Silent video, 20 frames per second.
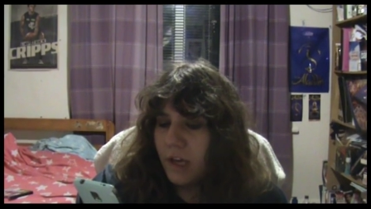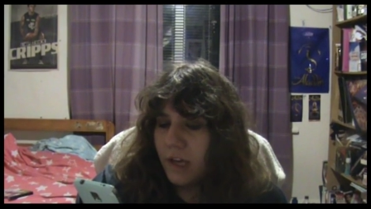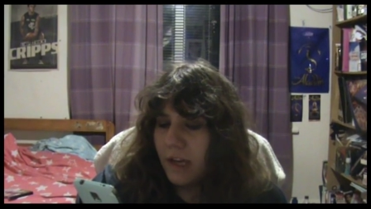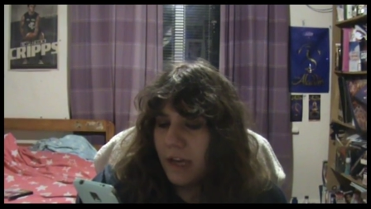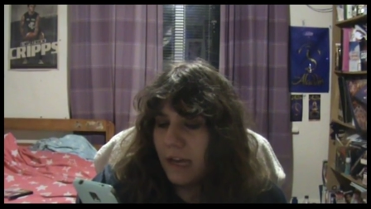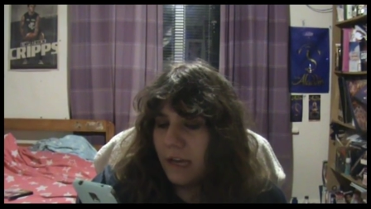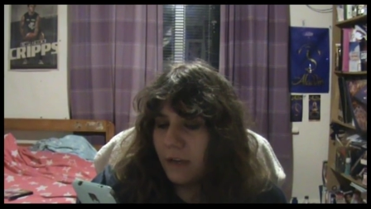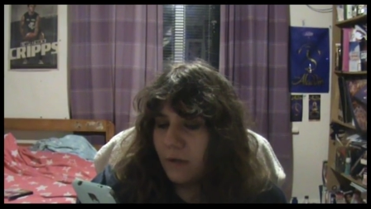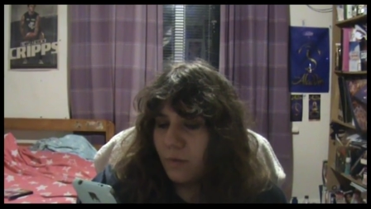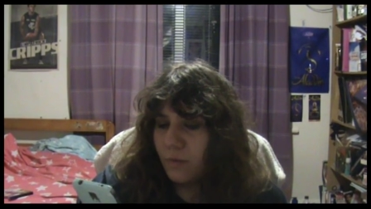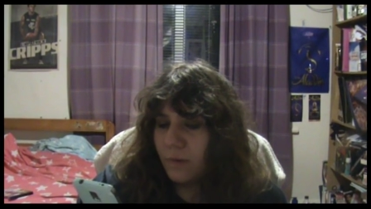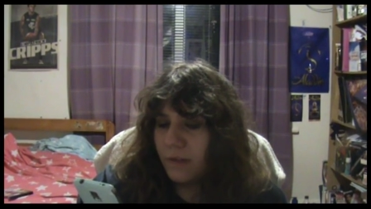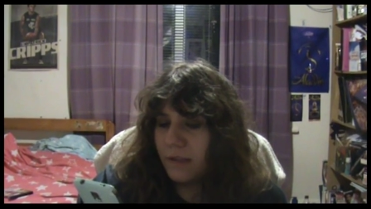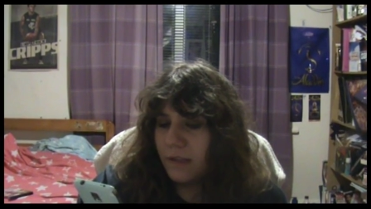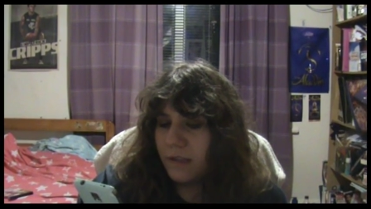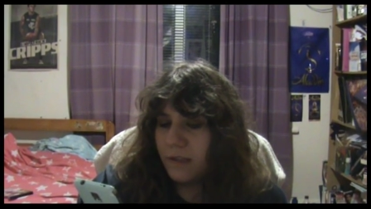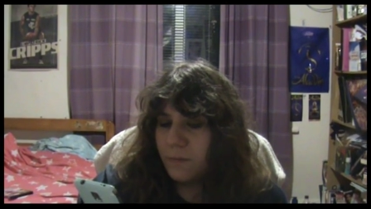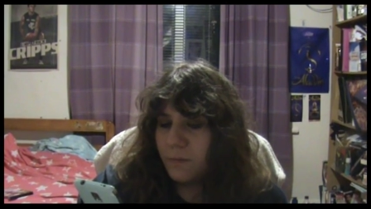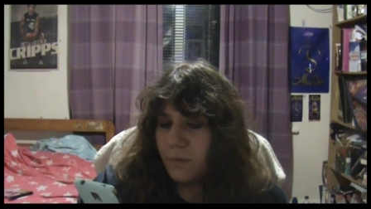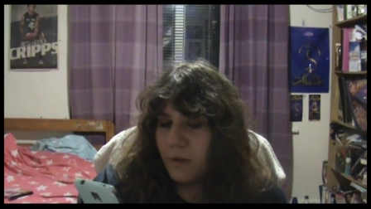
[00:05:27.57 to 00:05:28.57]
Kate
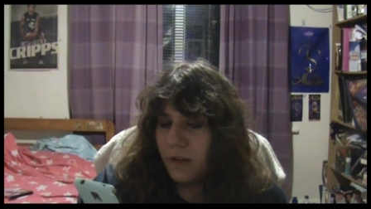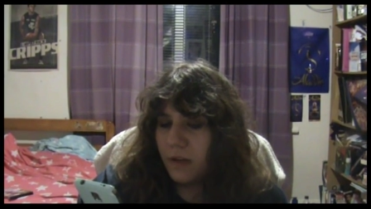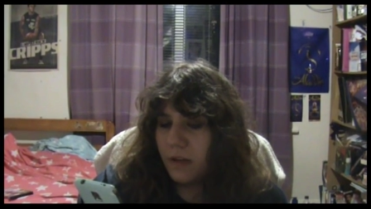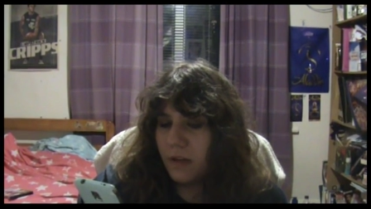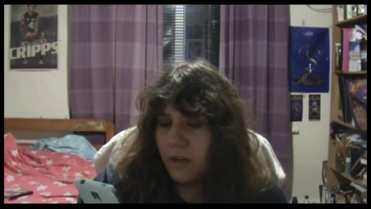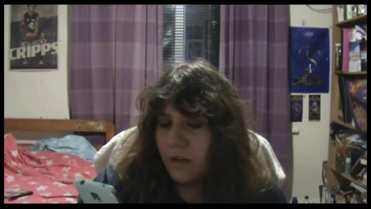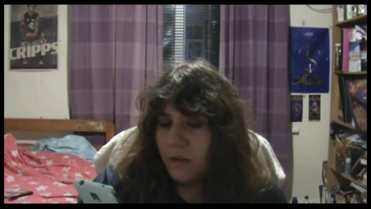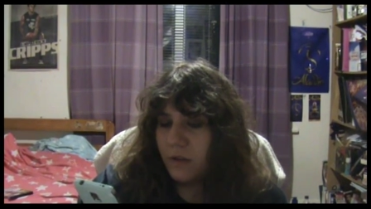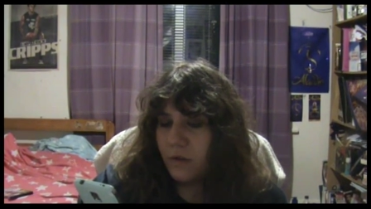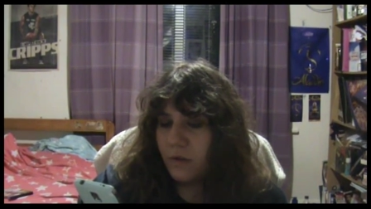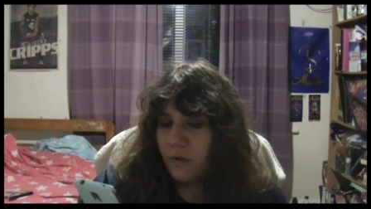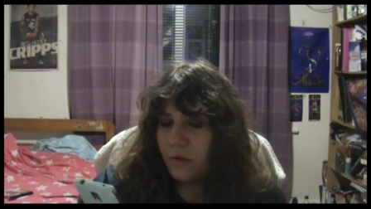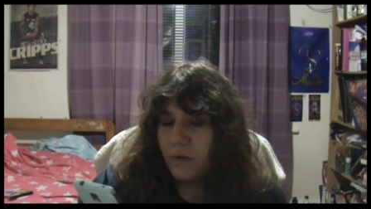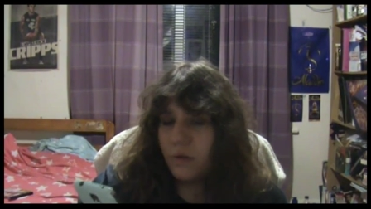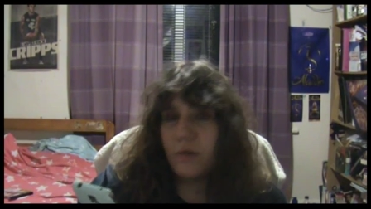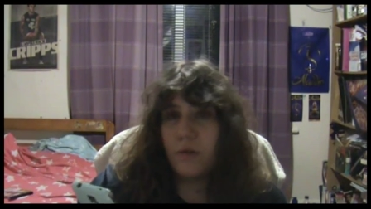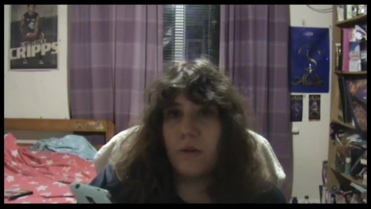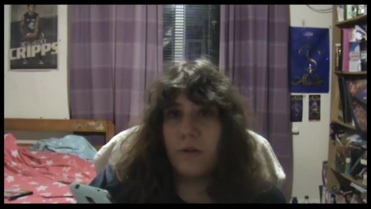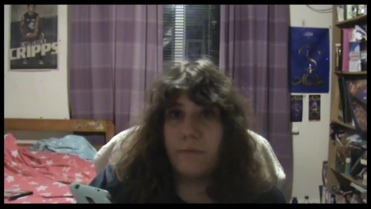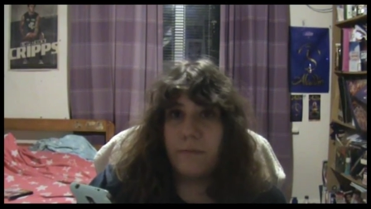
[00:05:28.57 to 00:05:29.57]
Winslet's pre so
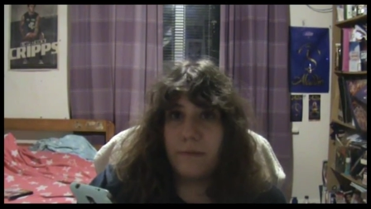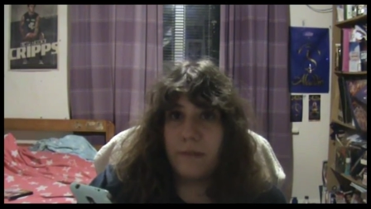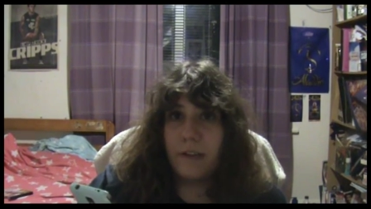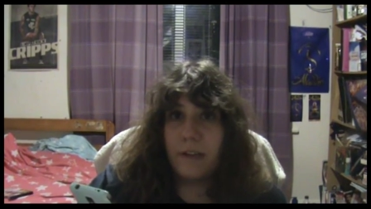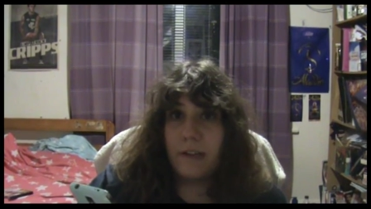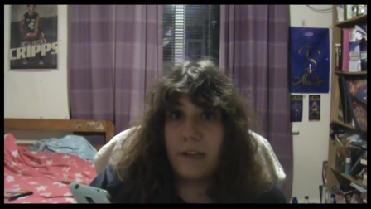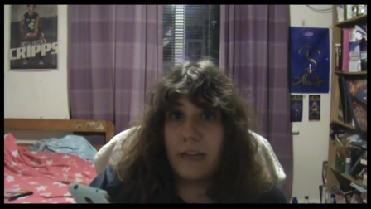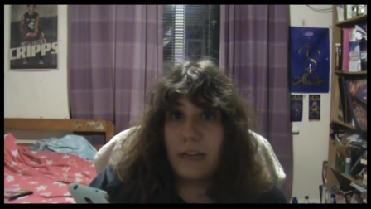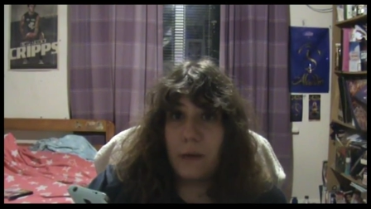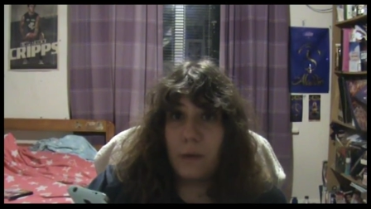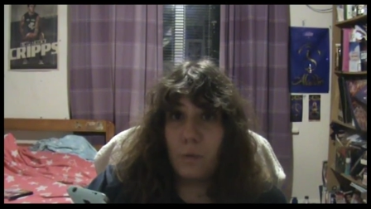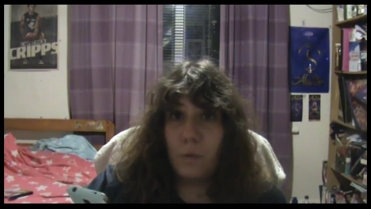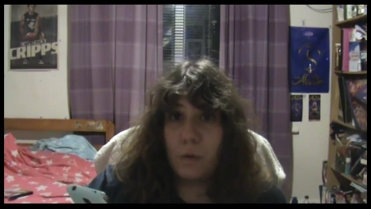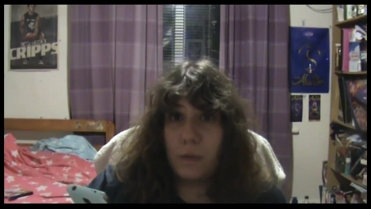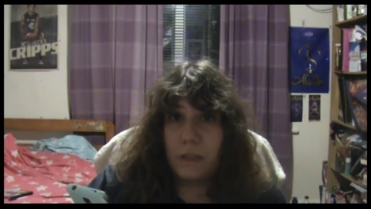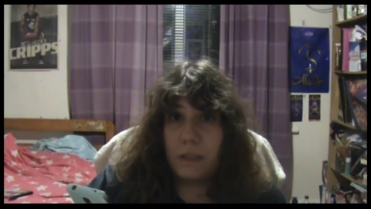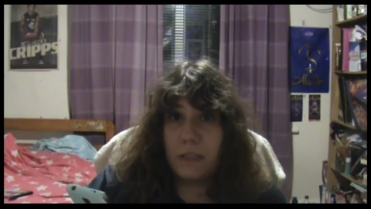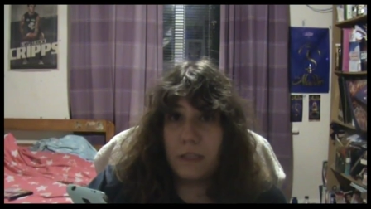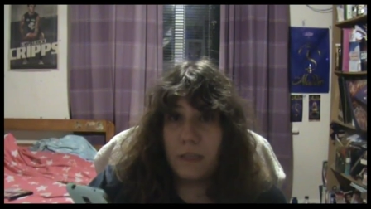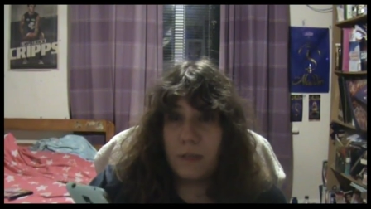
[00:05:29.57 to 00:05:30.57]
to accommodate Kate
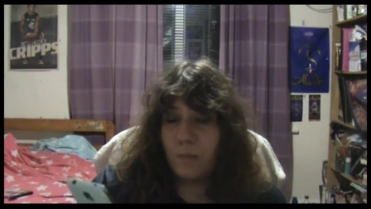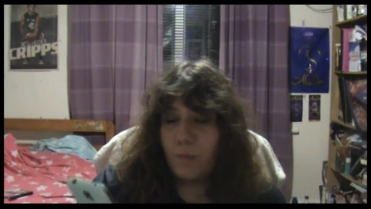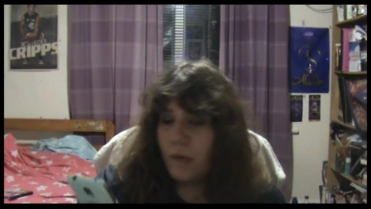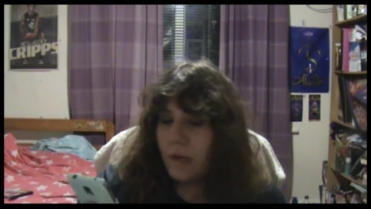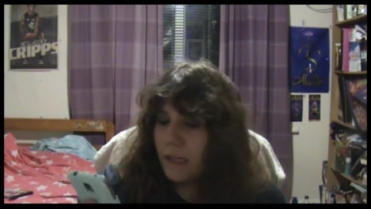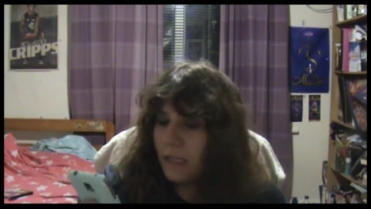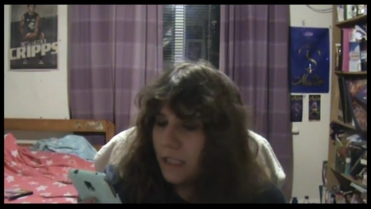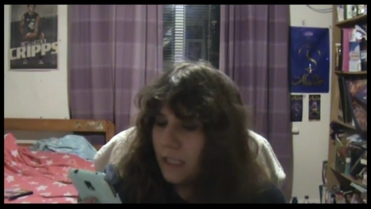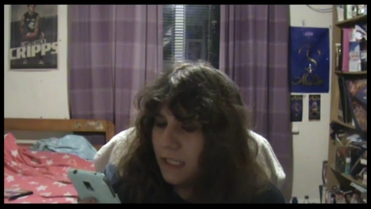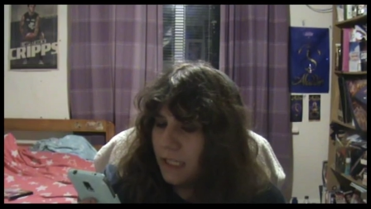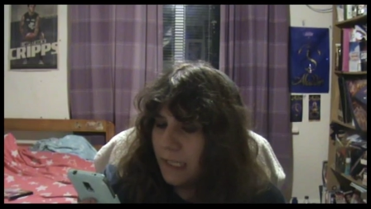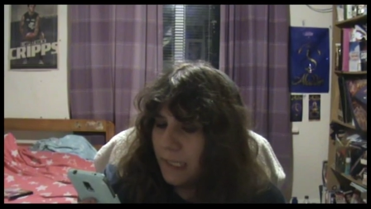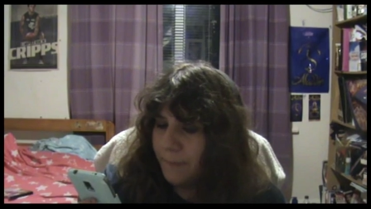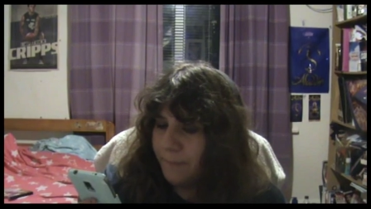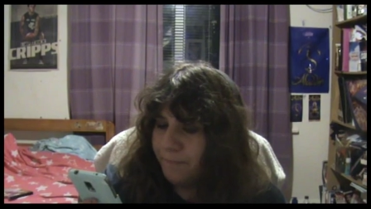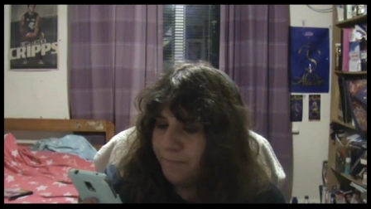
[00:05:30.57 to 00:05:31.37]
Winslet's pregnancy.